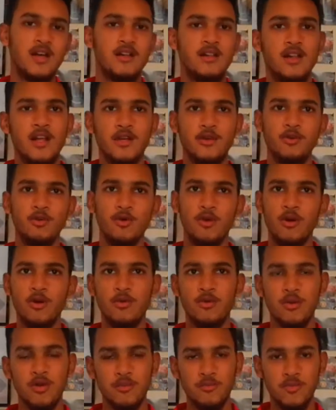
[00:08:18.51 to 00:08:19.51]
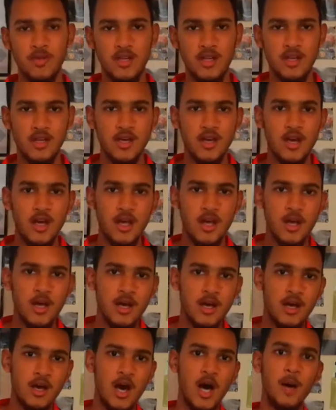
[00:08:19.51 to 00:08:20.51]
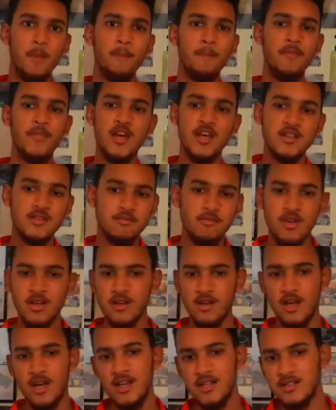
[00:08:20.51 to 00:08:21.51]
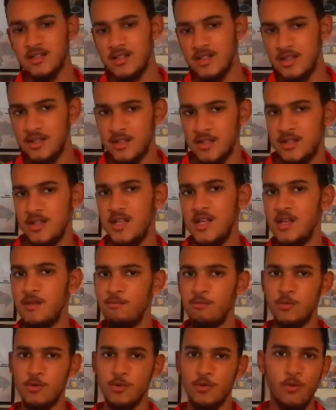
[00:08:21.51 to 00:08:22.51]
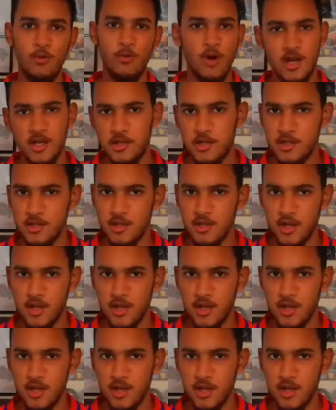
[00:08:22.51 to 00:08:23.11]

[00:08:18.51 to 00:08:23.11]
Like, you're not going to be a mesmerizing team to watch